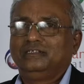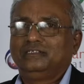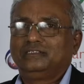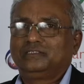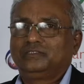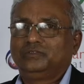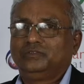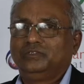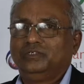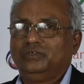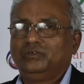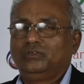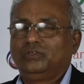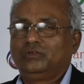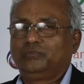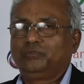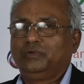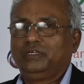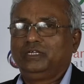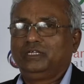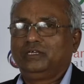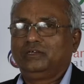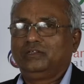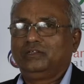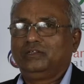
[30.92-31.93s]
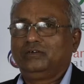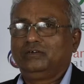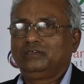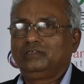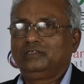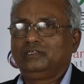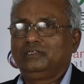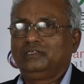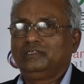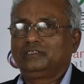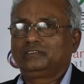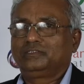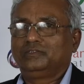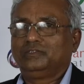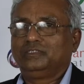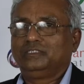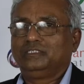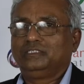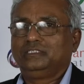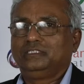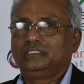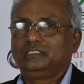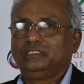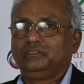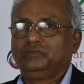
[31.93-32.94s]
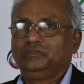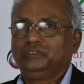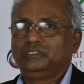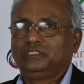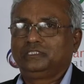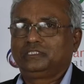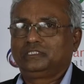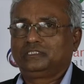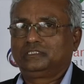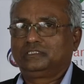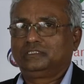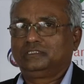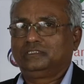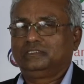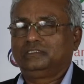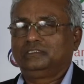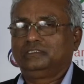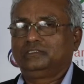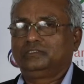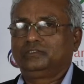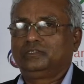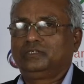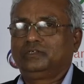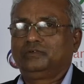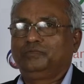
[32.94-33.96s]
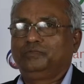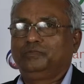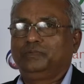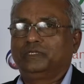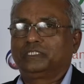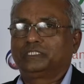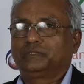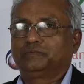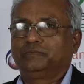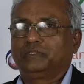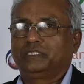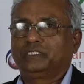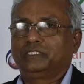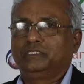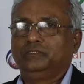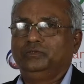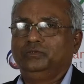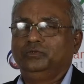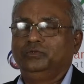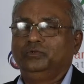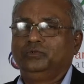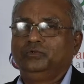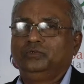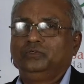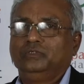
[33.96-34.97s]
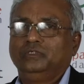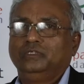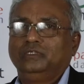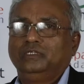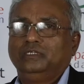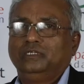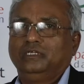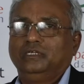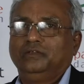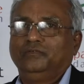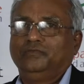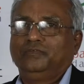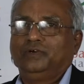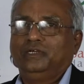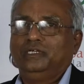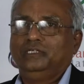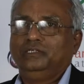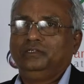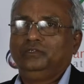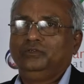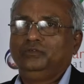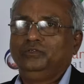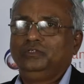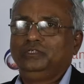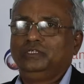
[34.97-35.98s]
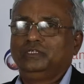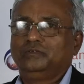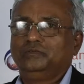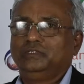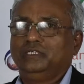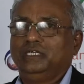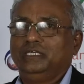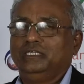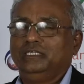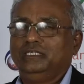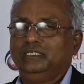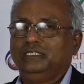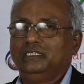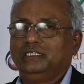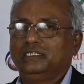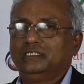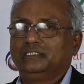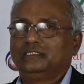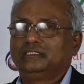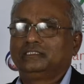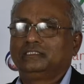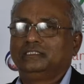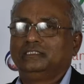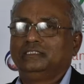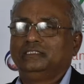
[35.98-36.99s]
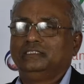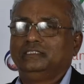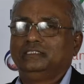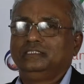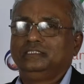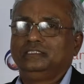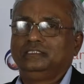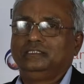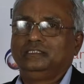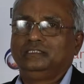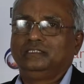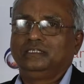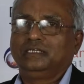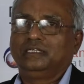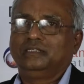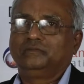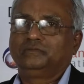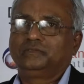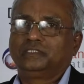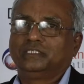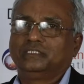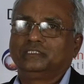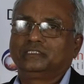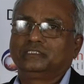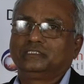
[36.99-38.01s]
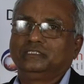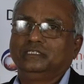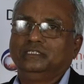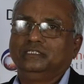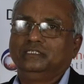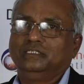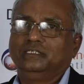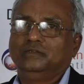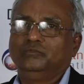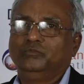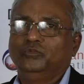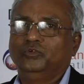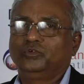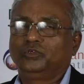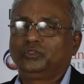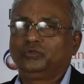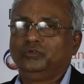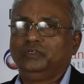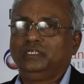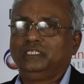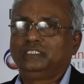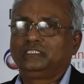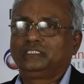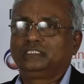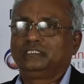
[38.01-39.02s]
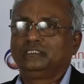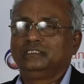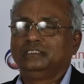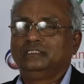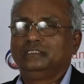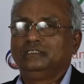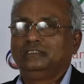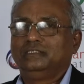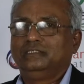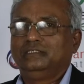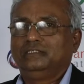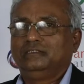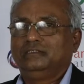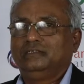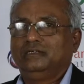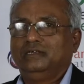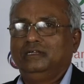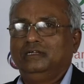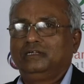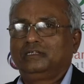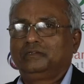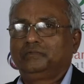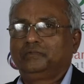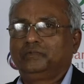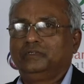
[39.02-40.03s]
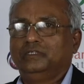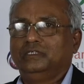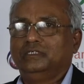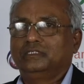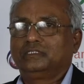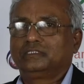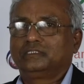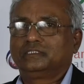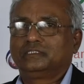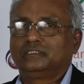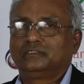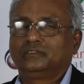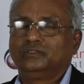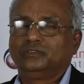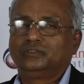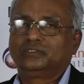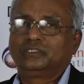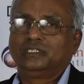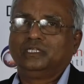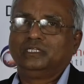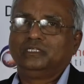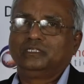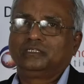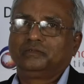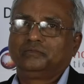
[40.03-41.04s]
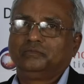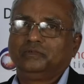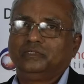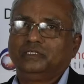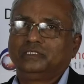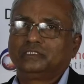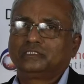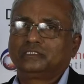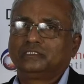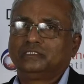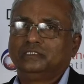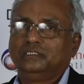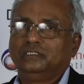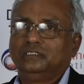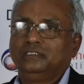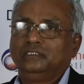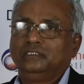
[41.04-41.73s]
So development dialogue, actually it gives us a sort of perspective and fine-tuning of the ideas, and then it helps us and then motivates the entrepreneurs, social entrepreneurs,